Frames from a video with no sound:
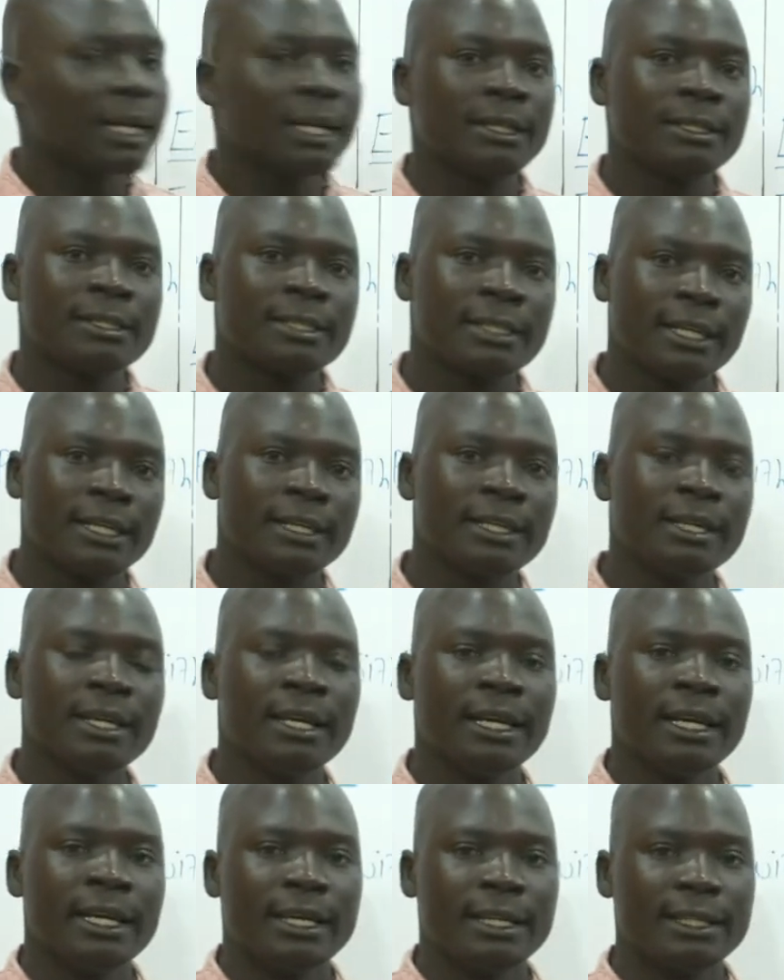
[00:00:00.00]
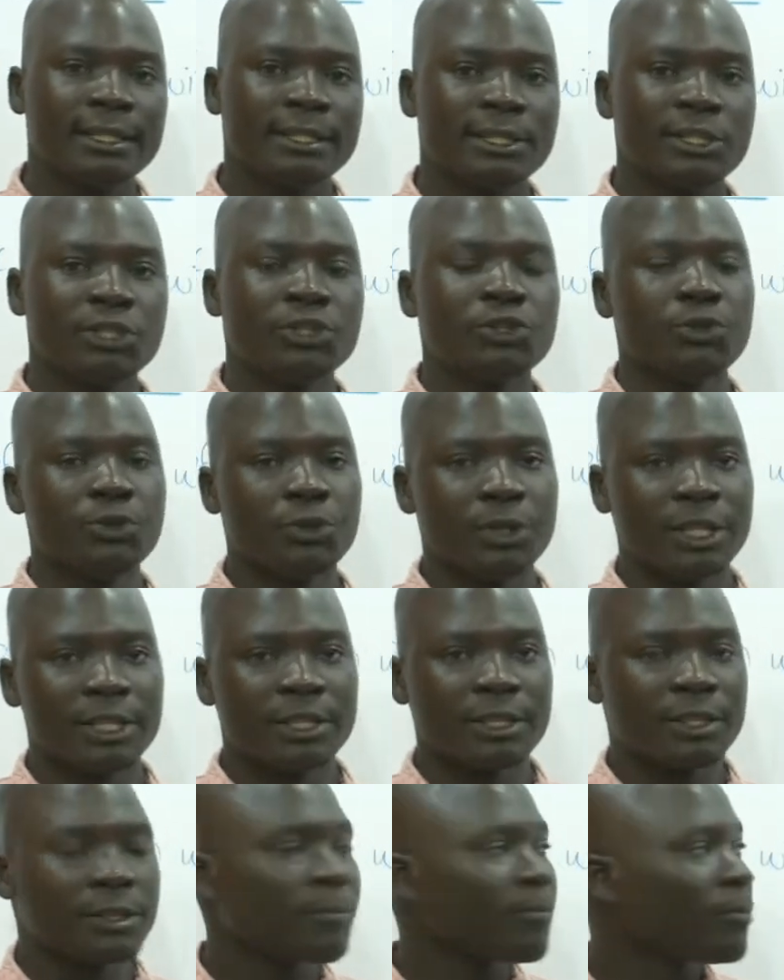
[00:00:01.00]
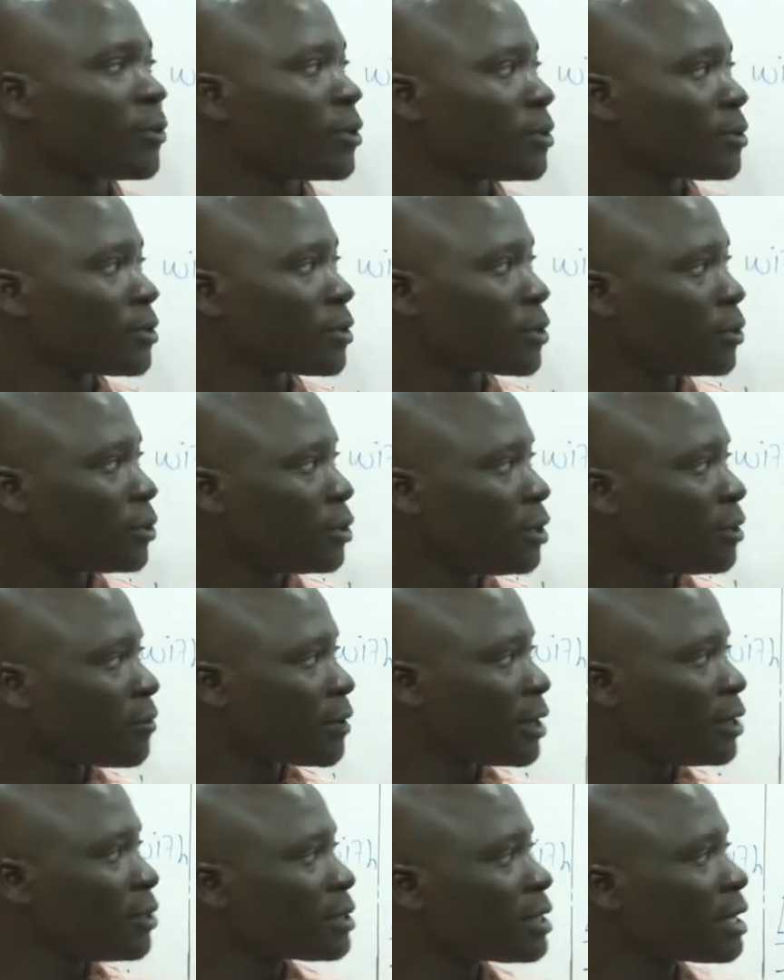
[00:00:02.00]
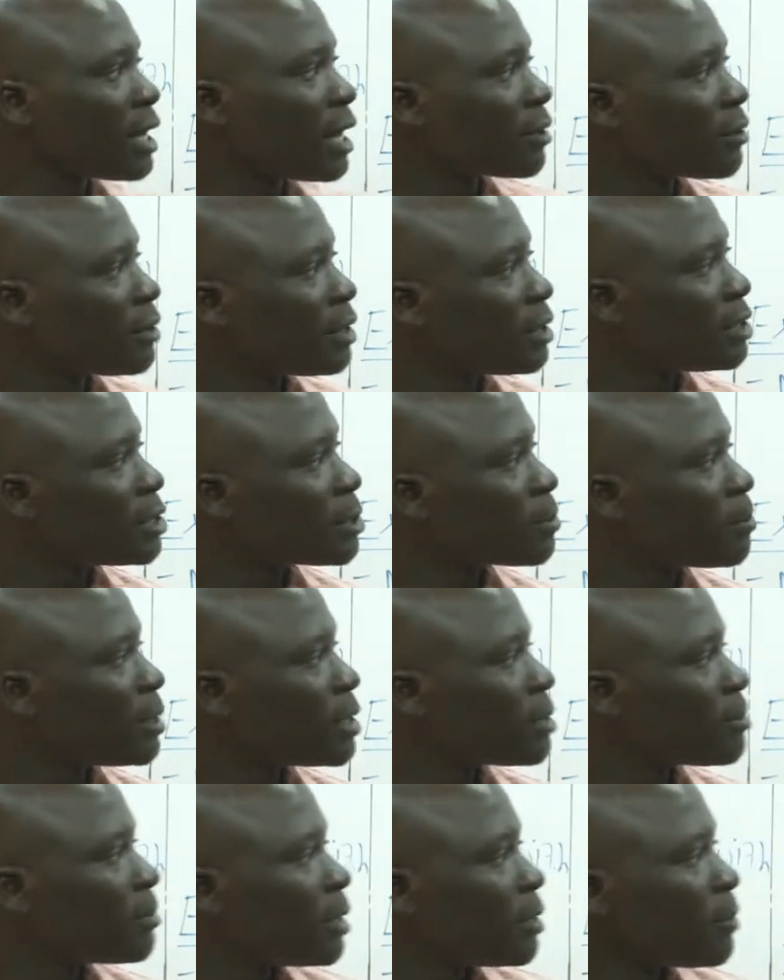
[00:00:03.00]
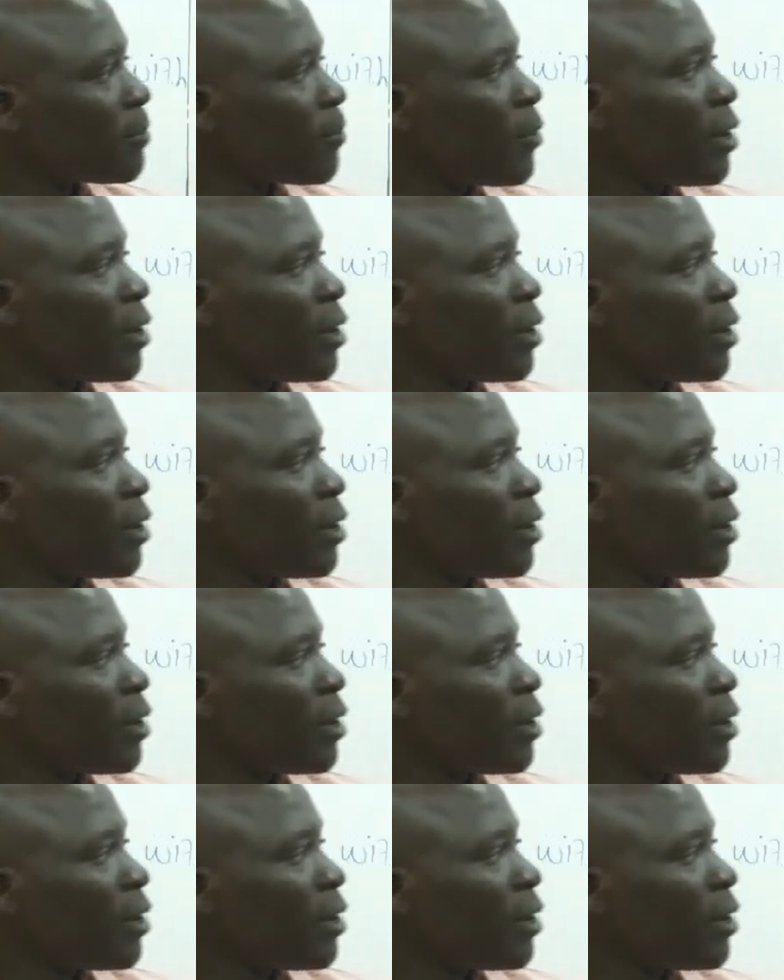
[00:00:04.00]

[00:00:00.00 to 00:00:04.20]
and state its unit. So you define the angular displacement